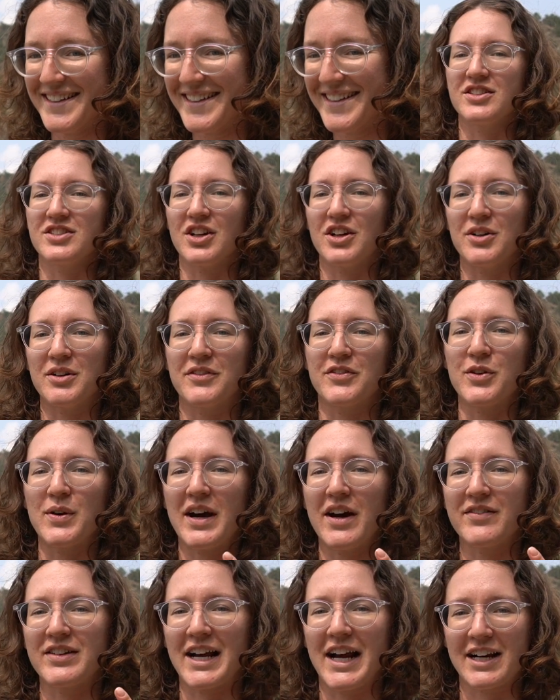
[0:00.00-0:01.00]
So if you
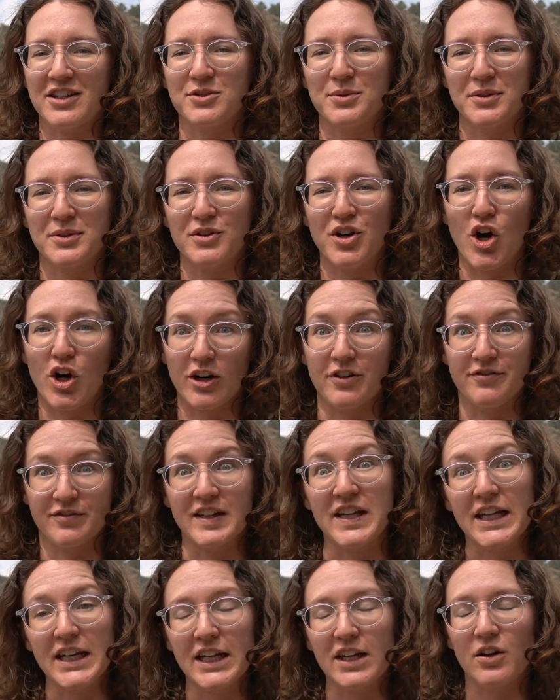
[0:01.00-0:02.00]
have an actual
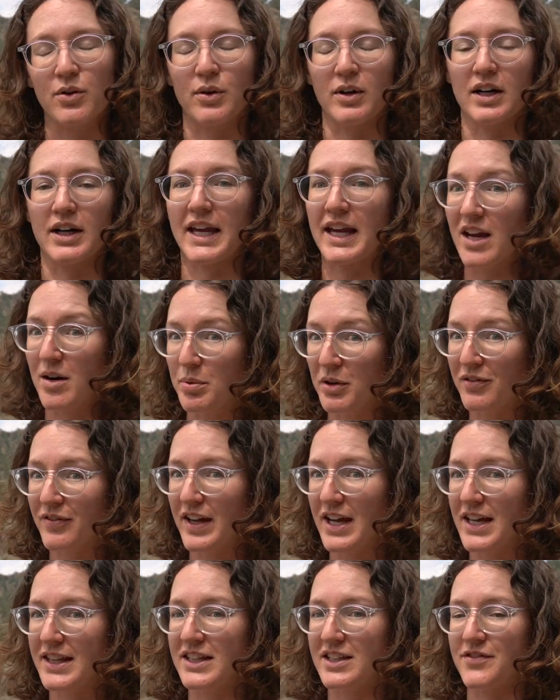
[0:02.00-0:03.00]
RV or camper
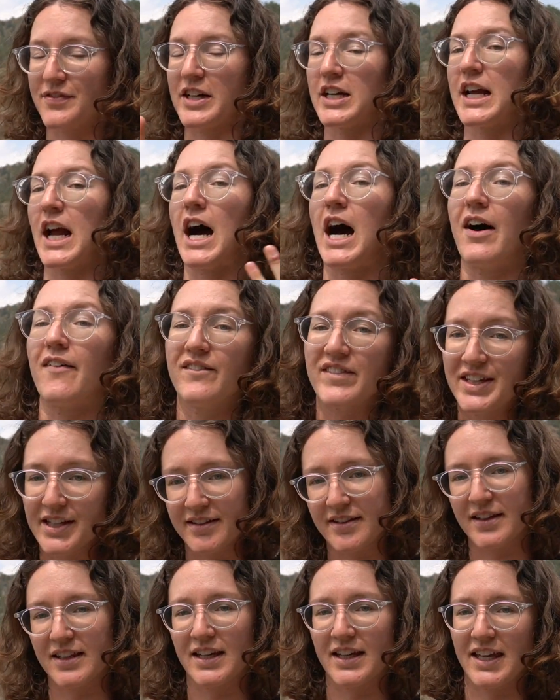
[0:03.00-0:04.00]
van that's very
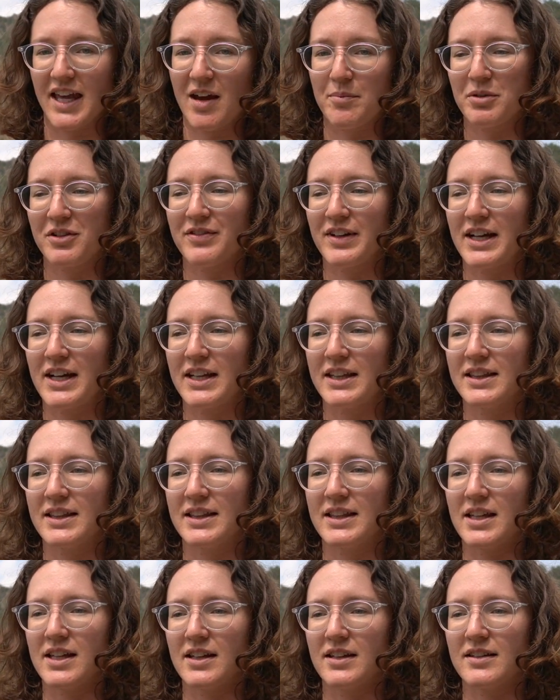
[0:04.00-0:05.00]
obviously a camper van,
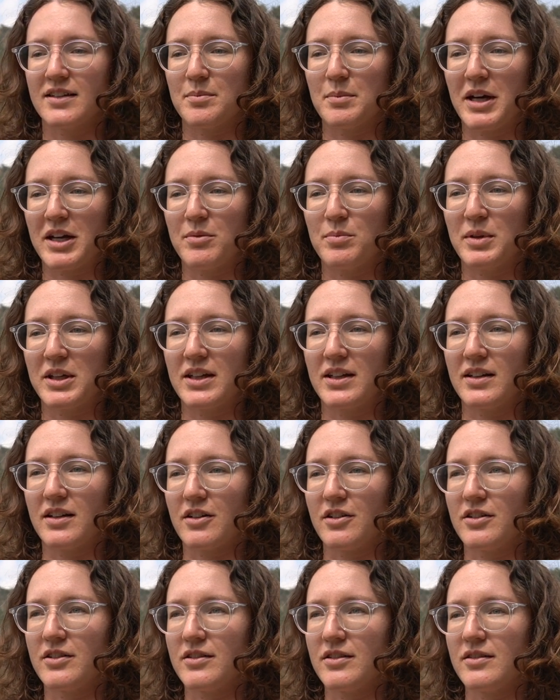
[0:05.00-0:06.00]
these might be a
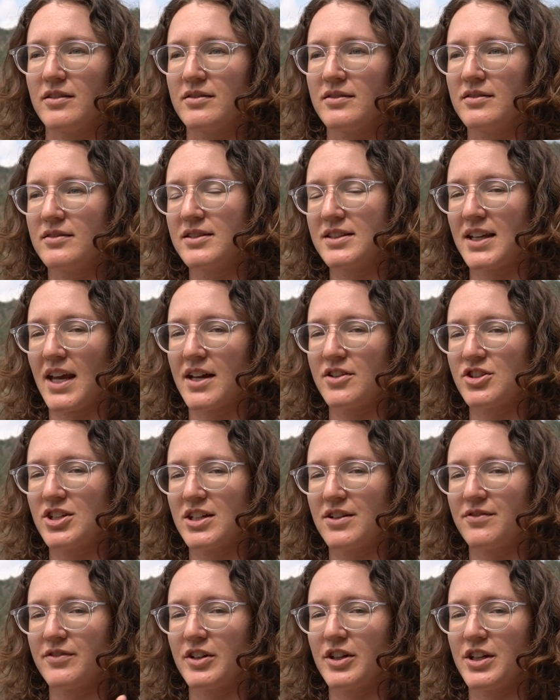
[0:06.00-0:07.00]
little
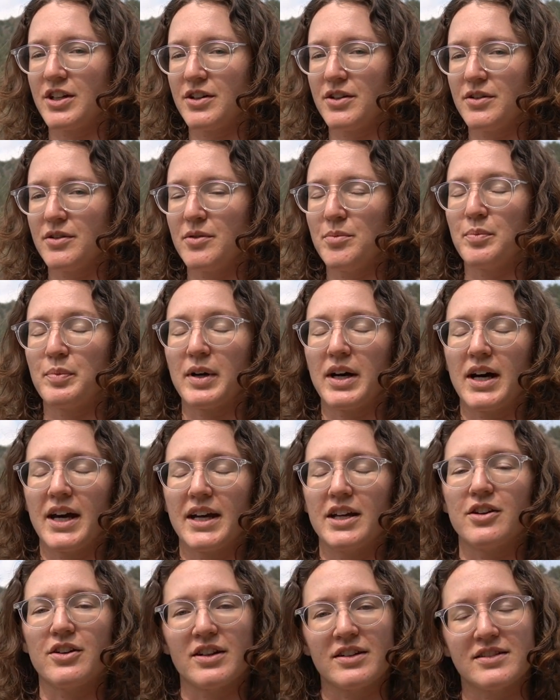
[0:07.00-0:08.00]
sketchy for you,
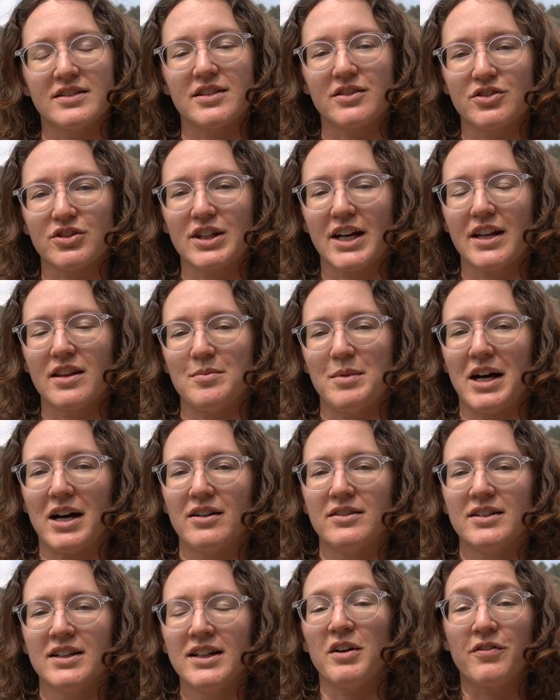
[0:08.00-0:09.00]
but you can still try them
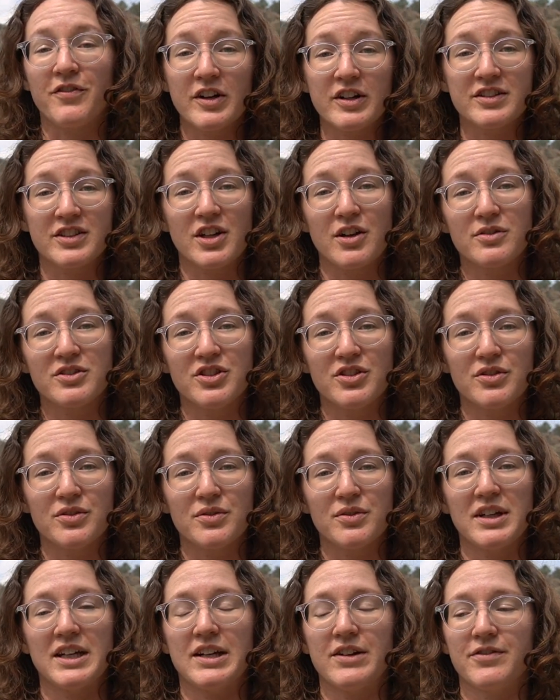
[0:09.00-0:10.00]
out. My first
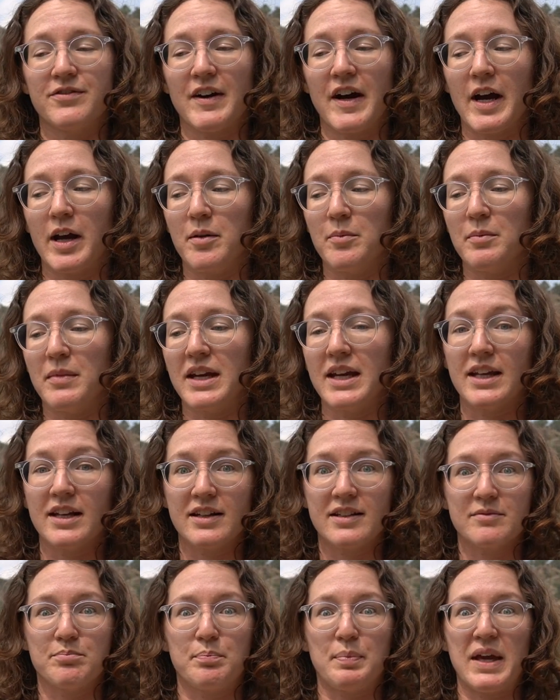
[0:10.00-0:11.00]
go-to, if I'm in
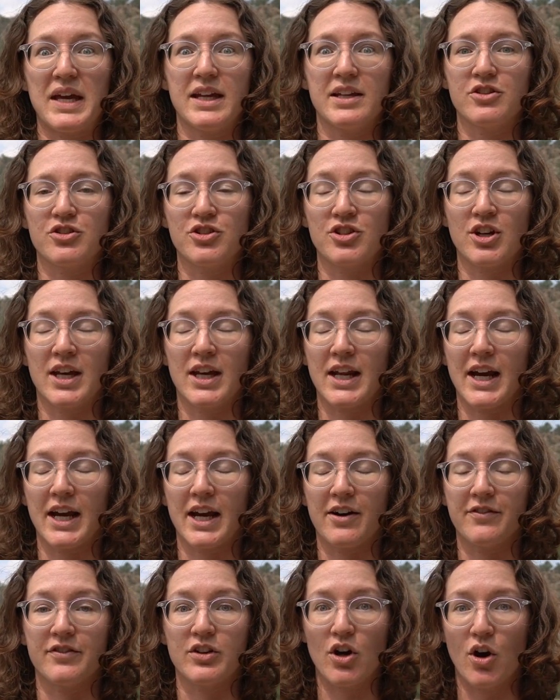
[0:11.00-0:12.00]
a pinch and I
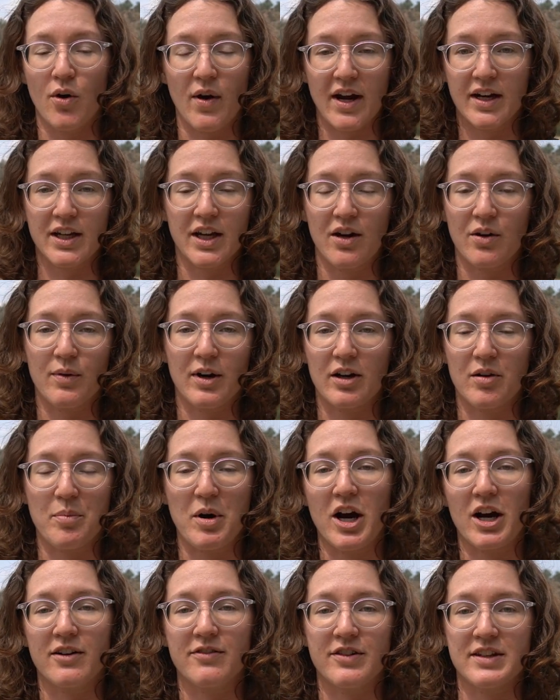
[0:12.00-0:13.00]
have no idea where to
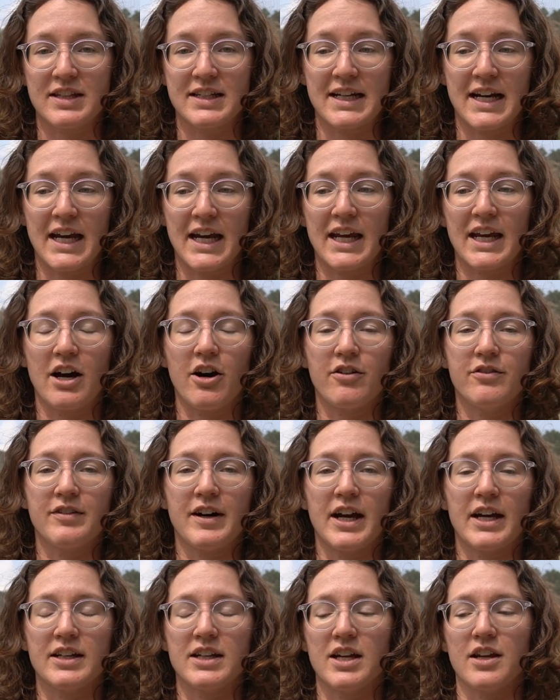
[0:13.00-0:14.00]
park for the night, I'll
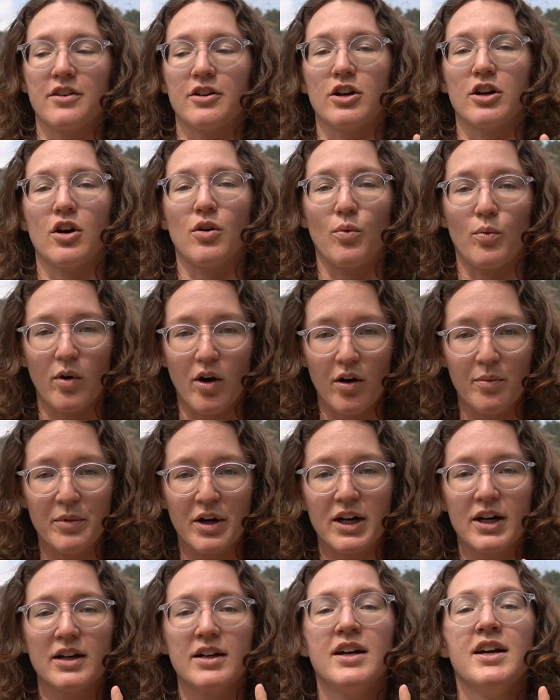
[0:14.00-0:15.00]
find either a
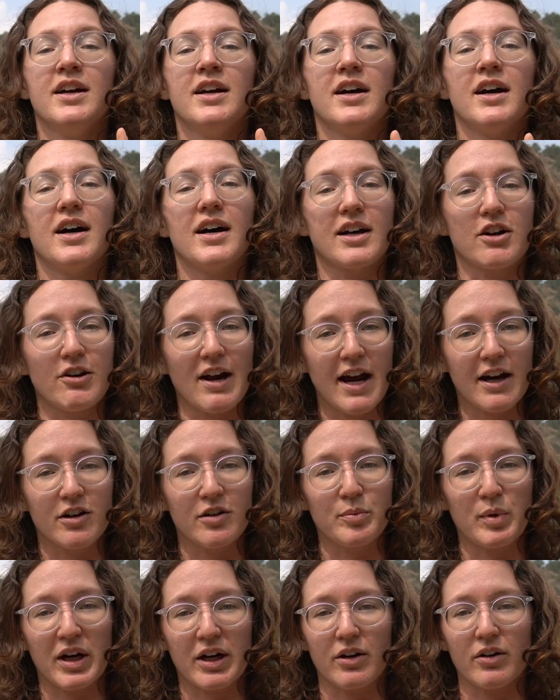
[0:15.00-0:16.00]
Walmart, a Cracker
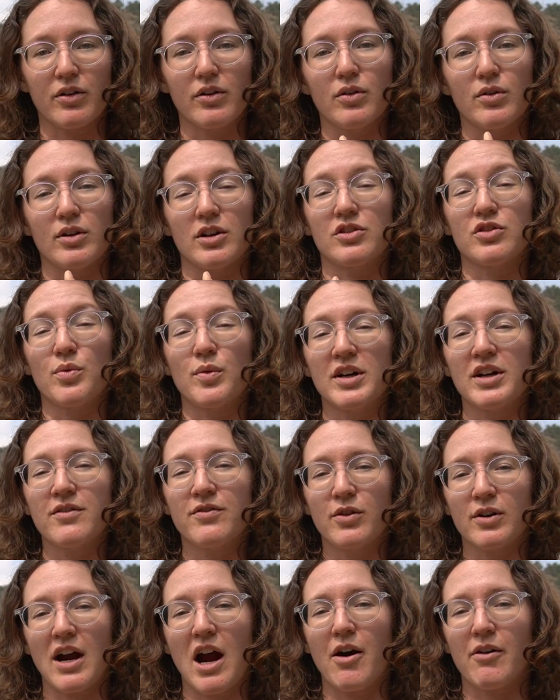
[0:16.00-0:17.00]
Barrel, or a
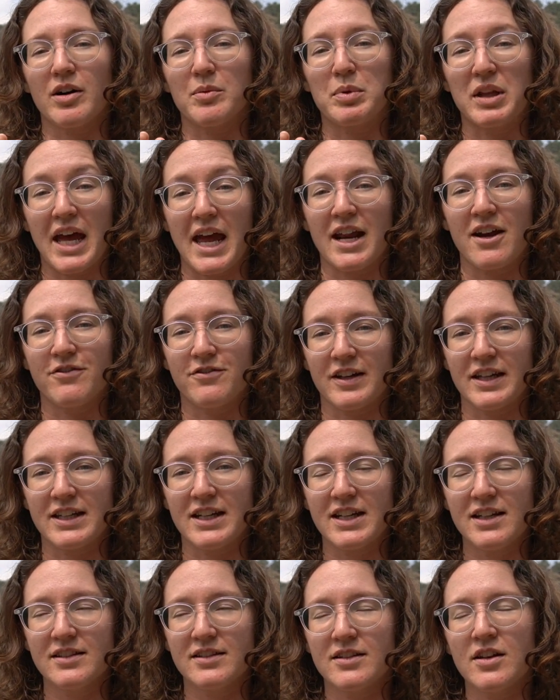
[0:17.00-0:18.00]
24-hour Planet
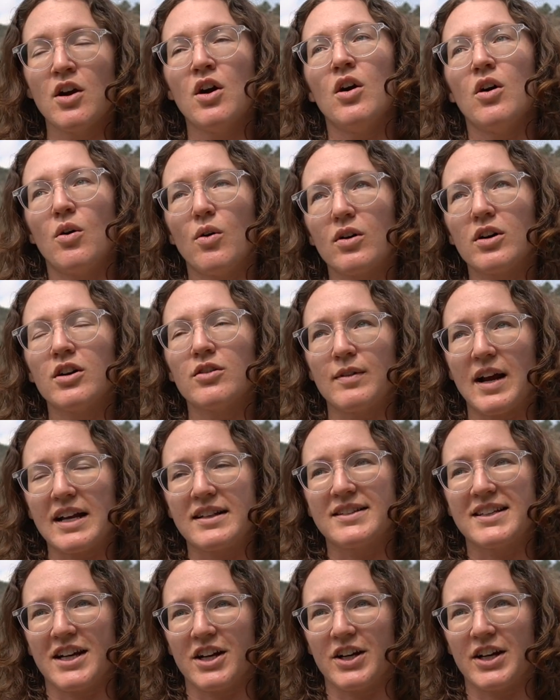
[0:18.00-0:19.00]
Fitness, or a
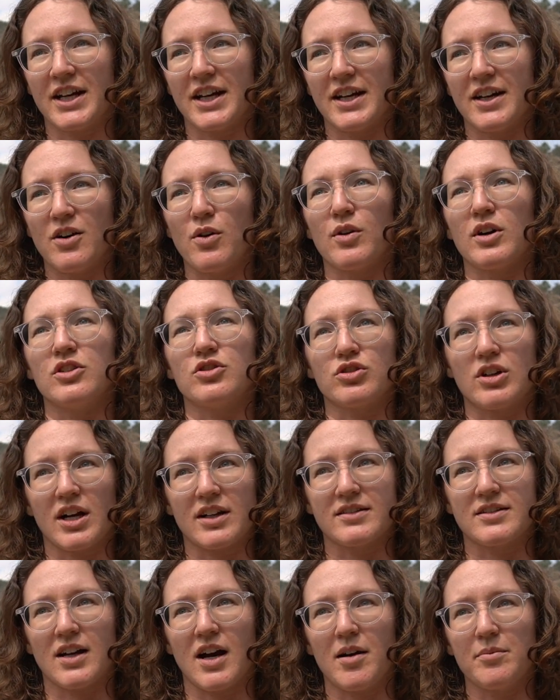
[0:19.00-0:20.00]
rest area, or a truck
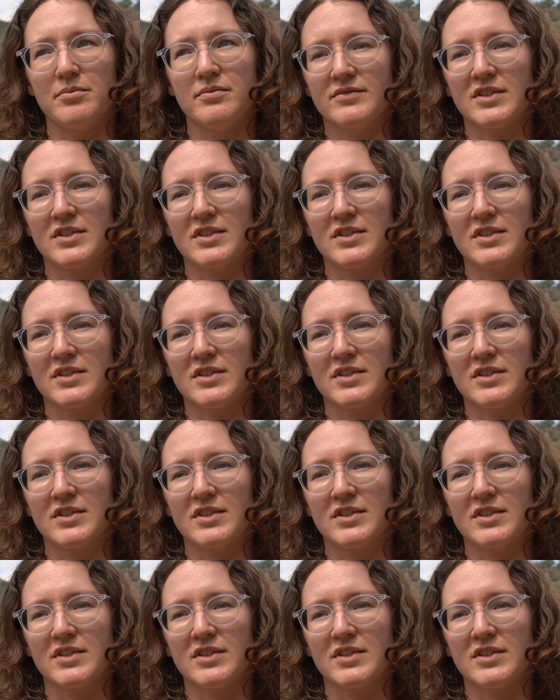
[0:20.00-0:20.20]
stop.